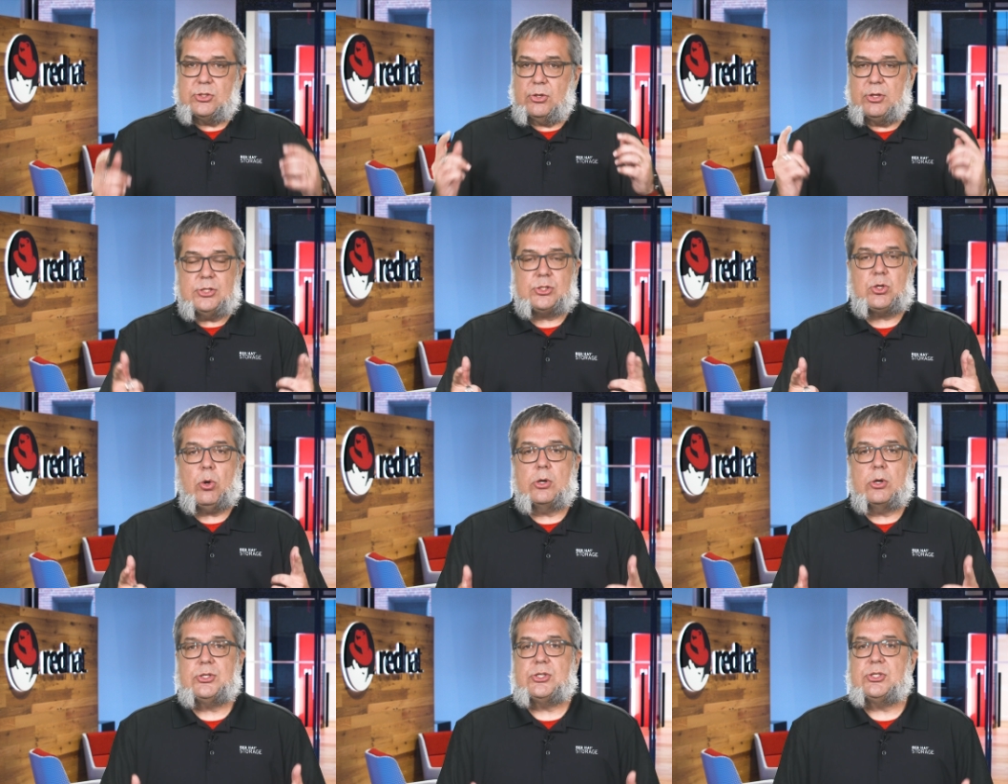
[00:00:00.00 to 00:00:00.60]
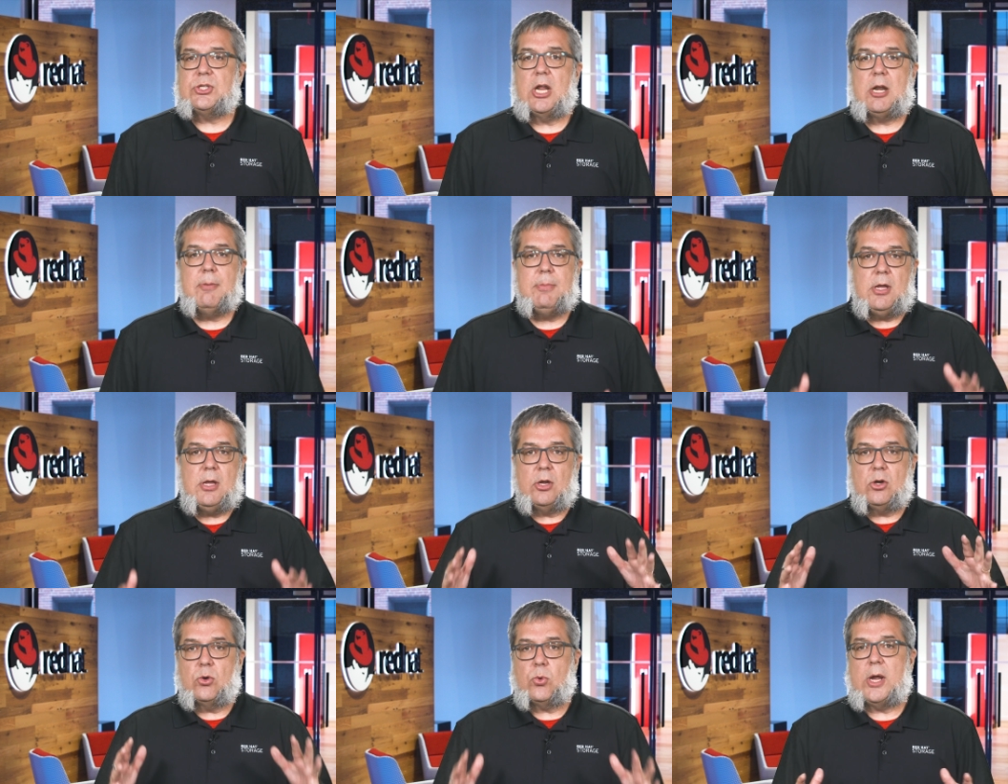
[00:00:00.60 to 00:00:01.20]
So this course is going to
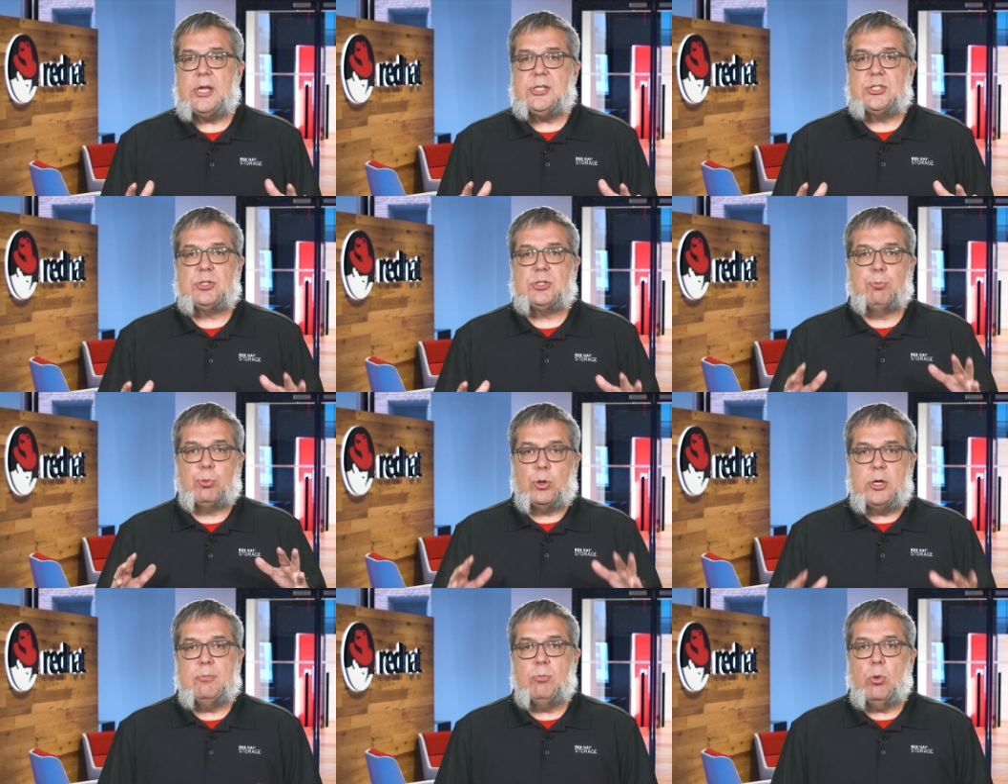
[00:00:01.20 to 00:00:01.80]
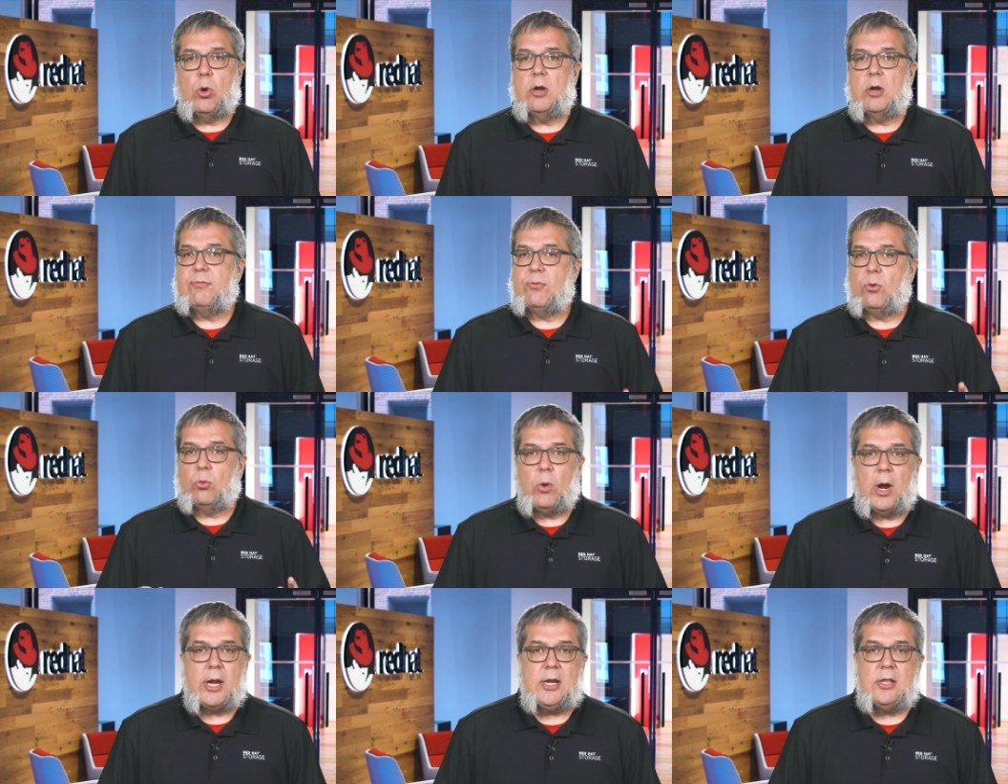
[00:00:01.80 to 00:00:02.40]
be a great springboard
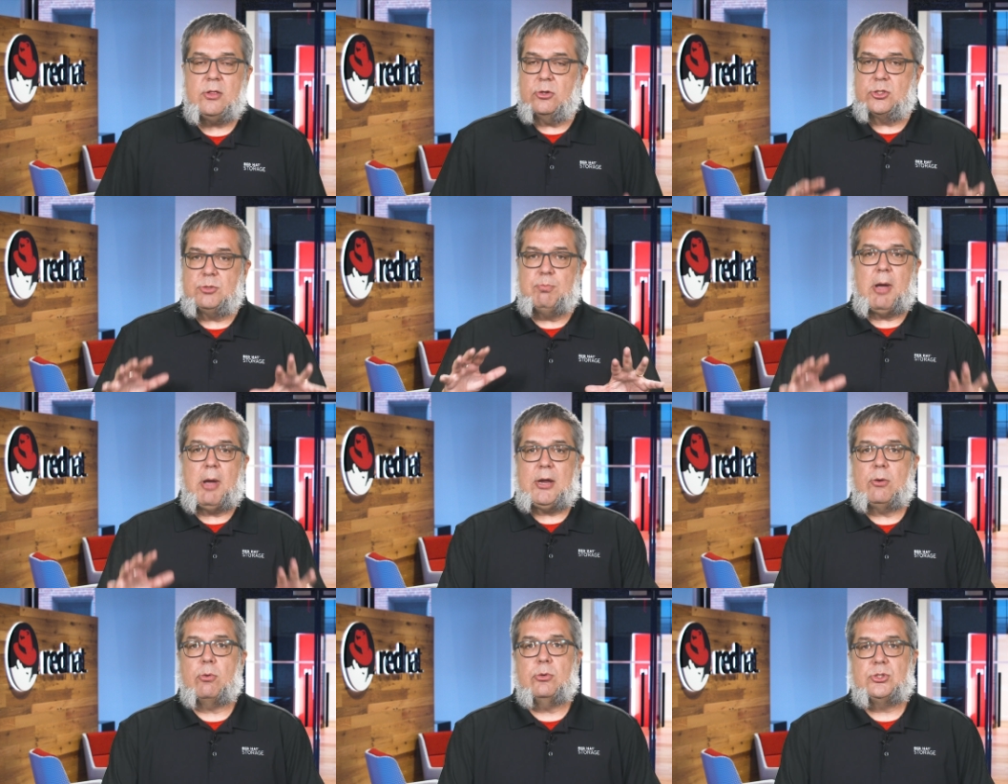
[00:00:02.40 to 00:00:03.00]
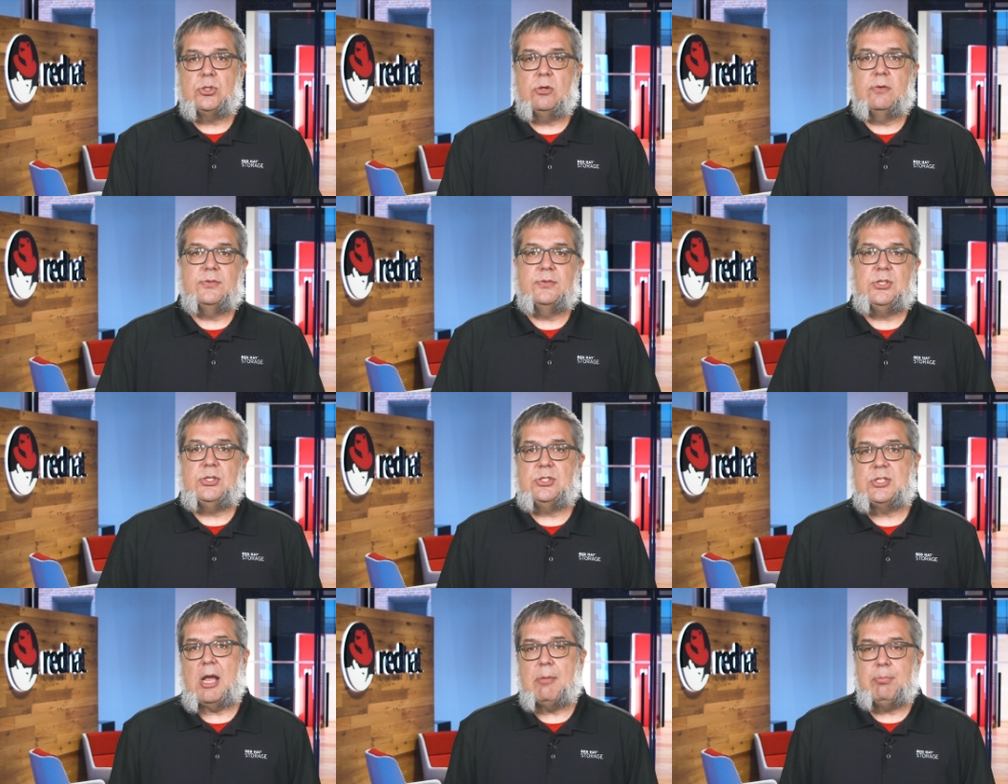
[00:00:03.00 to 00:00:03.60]
for writing those
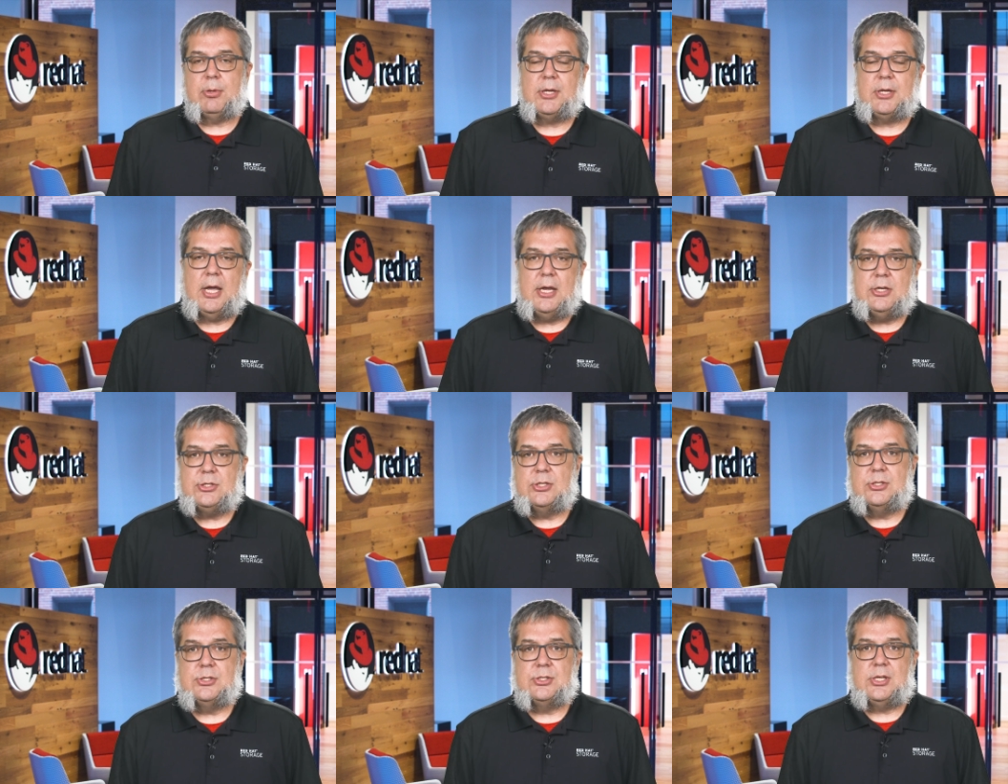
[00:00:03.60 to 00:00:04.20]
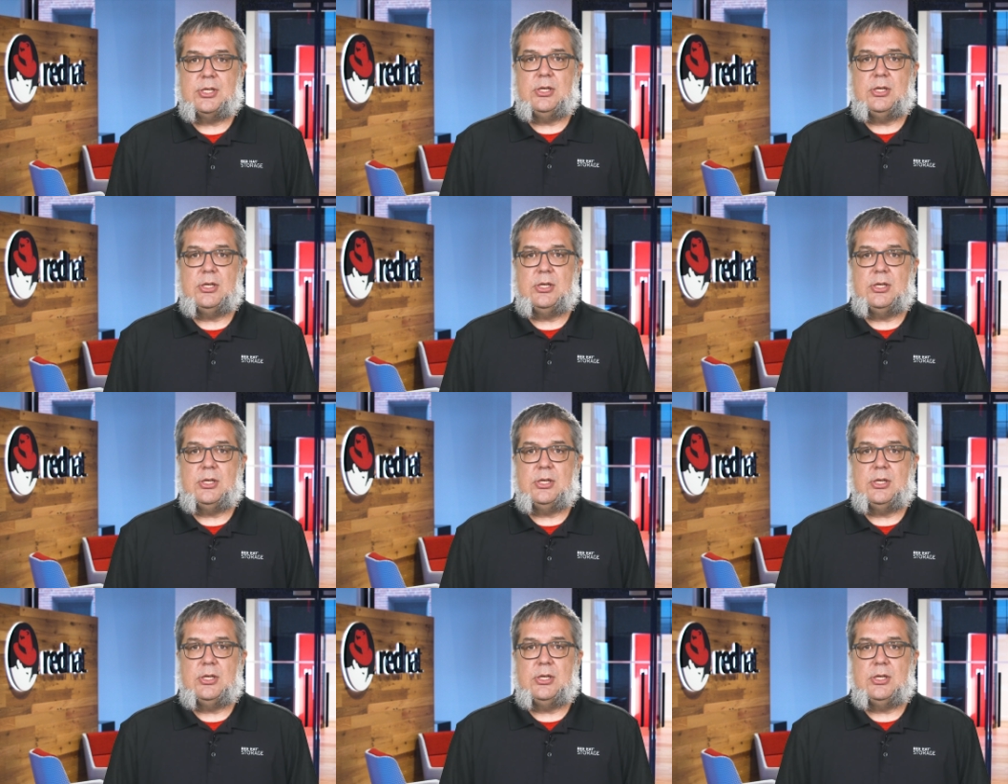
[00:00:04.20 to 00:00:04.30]
microservices applications